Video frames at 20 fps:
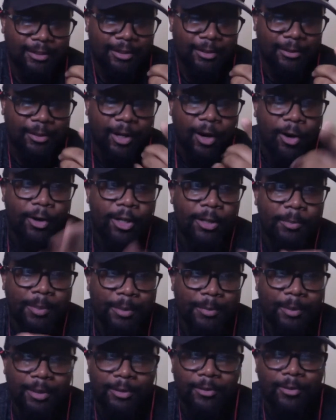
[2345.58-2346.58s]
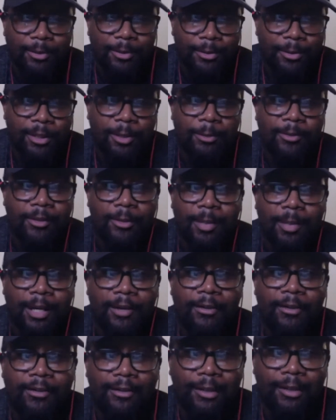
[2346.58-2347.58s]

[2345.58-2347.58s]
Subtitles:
So the only people that used to call her was her parents.